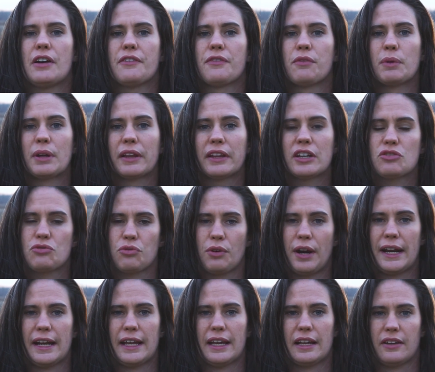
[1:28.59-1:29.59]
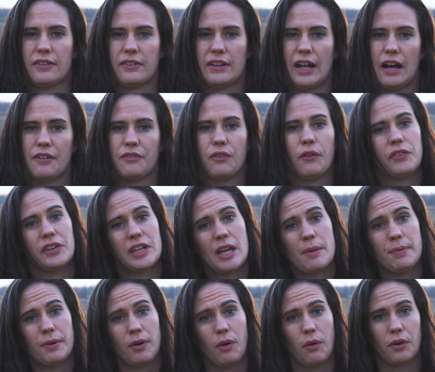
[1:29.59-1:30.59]
of really training in a snaffle to
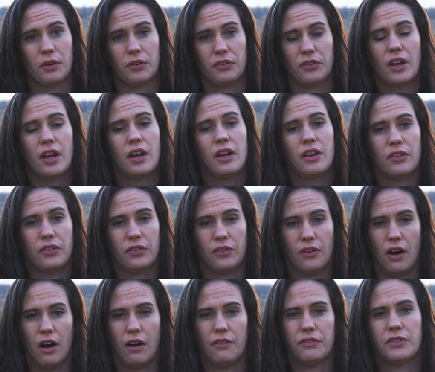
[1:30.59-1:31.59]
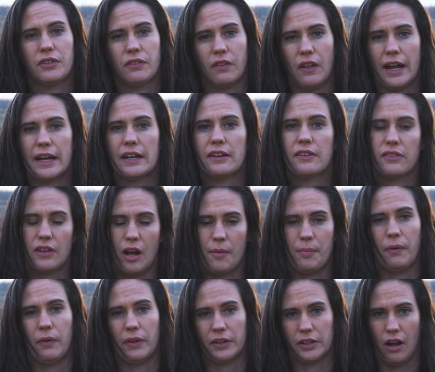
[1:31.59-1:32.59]
keep your horse soft, light,
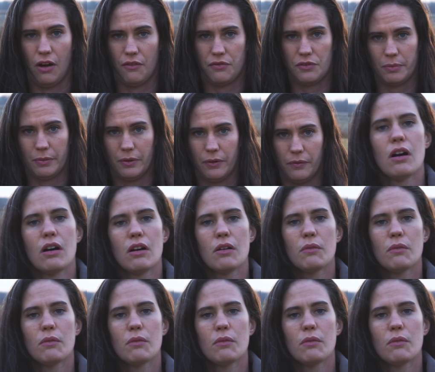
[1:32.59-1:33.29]
supple, and comfortable.